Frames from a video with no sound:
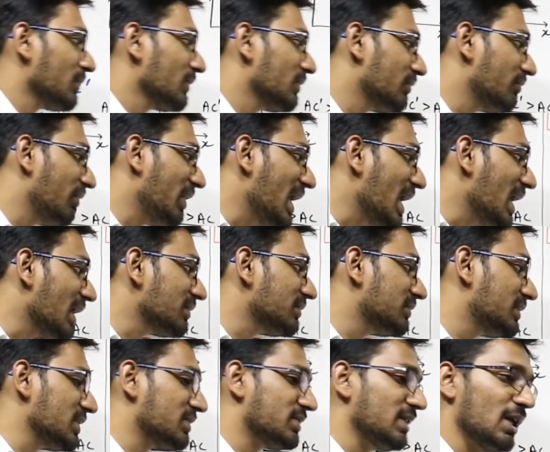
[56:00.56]
where
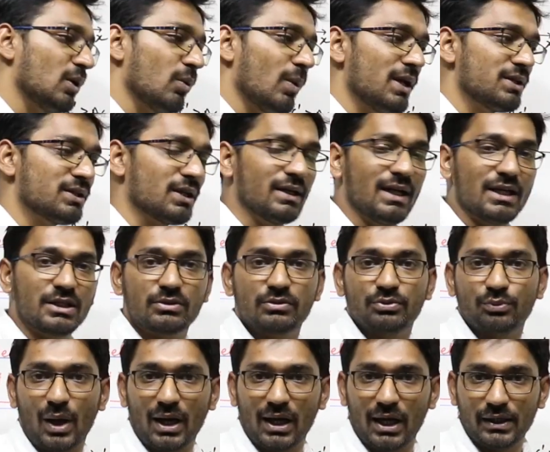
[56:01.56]
this equation is
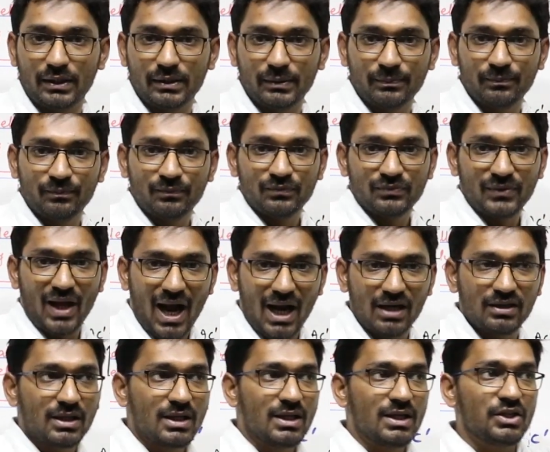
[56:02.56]
valid.
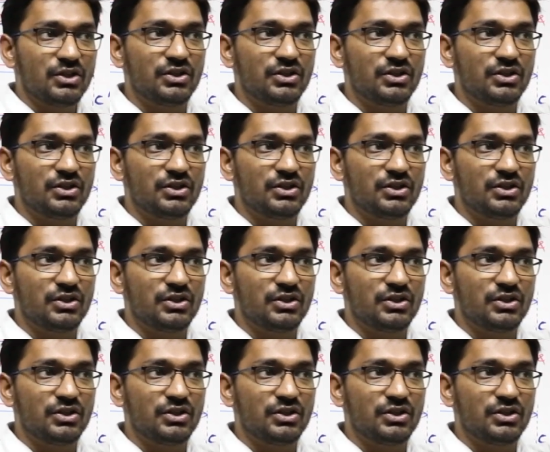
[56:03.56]
That